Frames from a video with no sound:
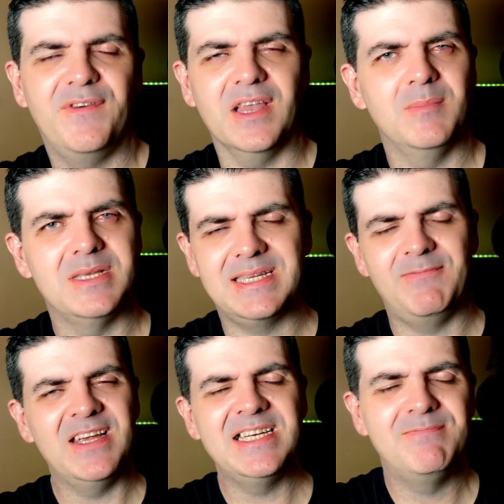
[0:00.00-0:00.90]
film. It
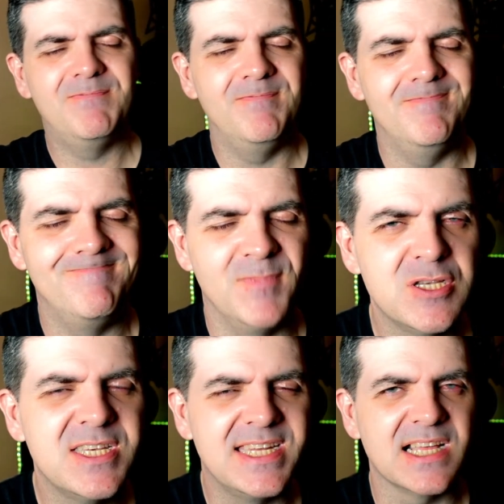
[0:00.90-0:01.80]
really
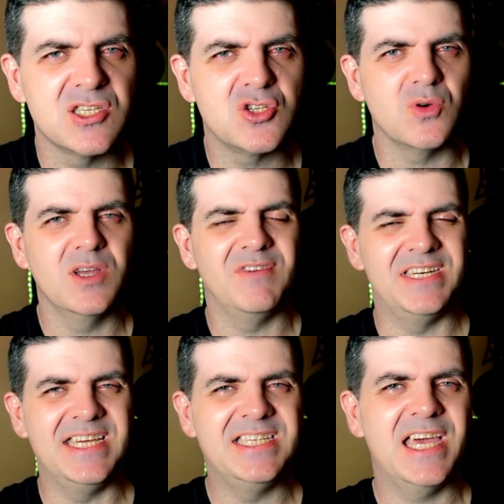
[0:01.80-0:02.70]
Lucy tells the story of a
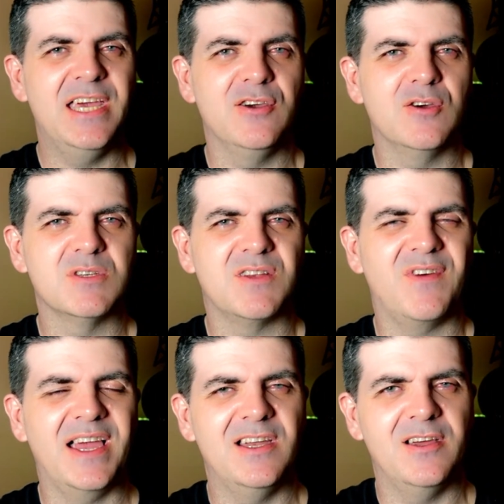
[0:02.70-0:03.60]
DJ who goes to
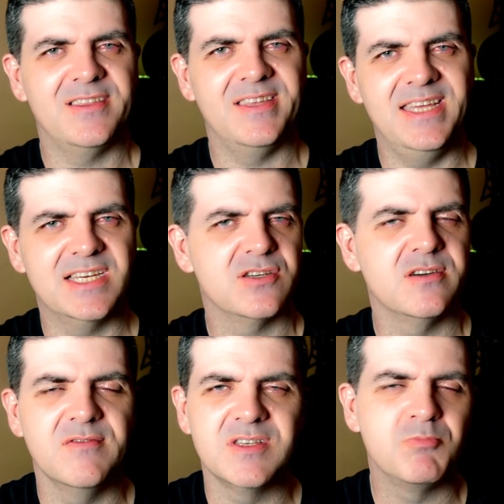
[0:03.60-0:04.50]
find out the nature
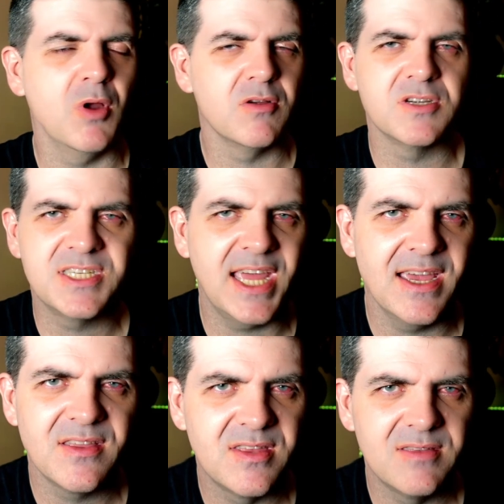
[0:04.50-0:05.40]
of his brother's
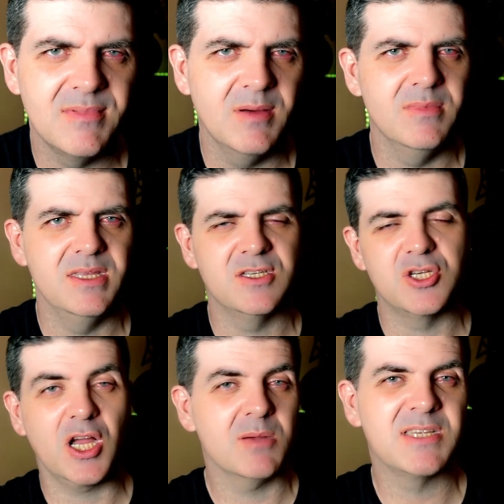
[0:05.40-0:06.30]
death, um, the
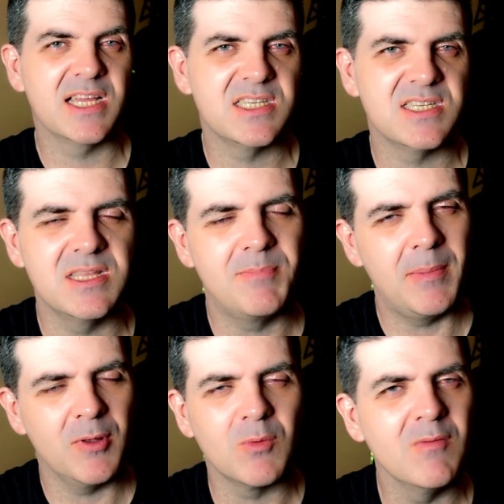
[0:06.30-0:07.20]
circumstances and the
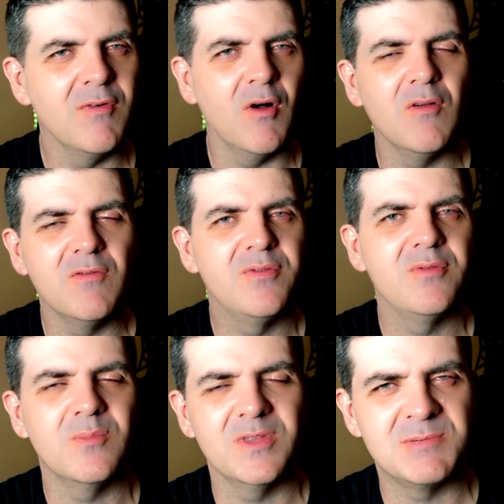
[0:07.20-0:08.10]
people that were involved
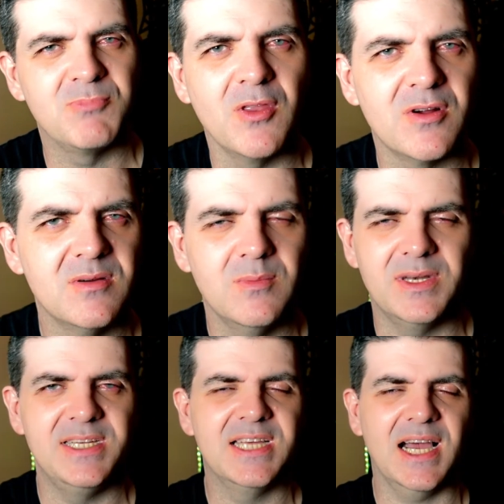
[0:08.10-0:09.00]
with his brother
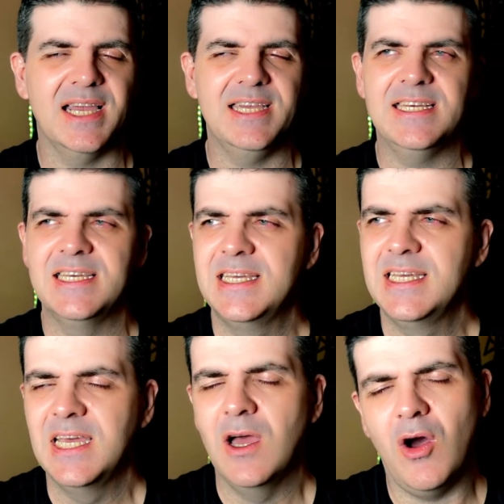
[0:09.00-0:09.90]
when he died.
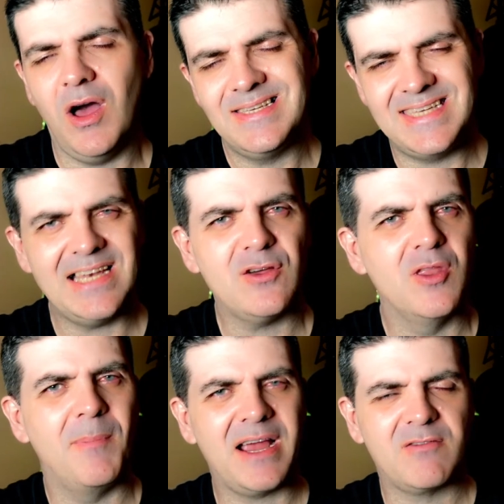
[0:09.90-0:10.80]
Set on
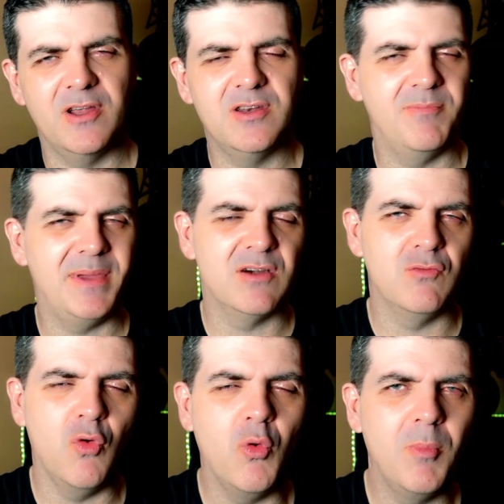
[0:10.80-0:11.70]
the background of being a
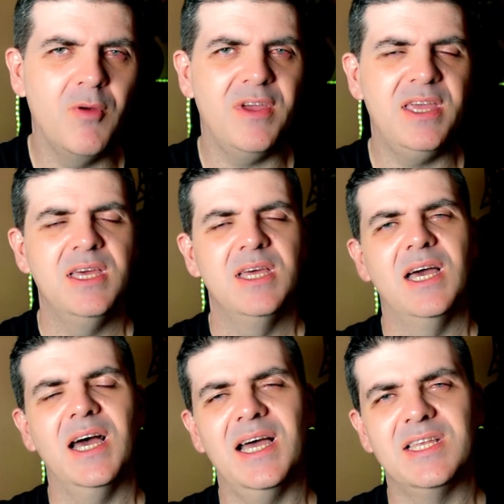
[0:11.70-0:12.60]
road movie
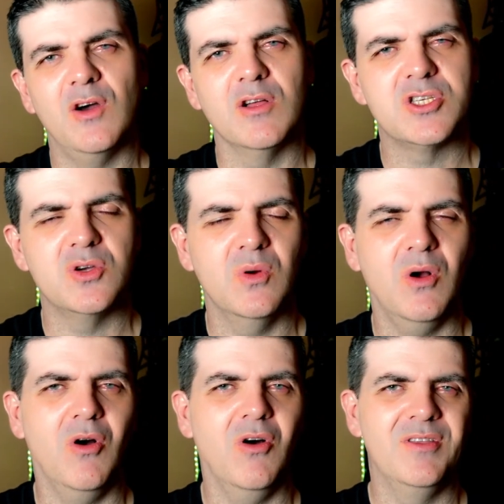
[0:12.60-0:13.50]
and also
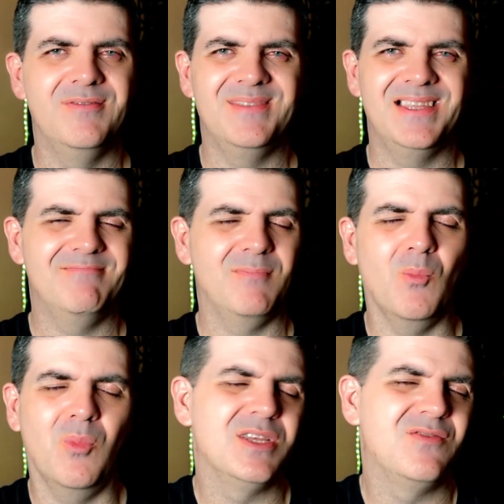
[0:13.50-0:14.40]
on
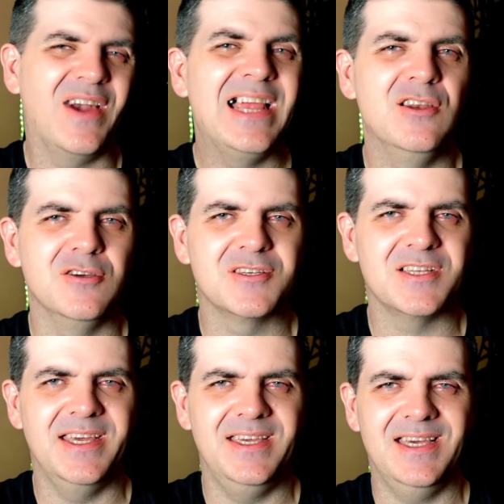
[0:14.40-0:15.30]
what is very
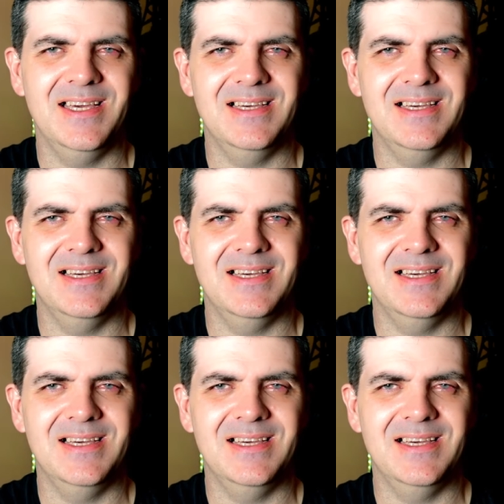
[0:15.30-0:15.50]
loosely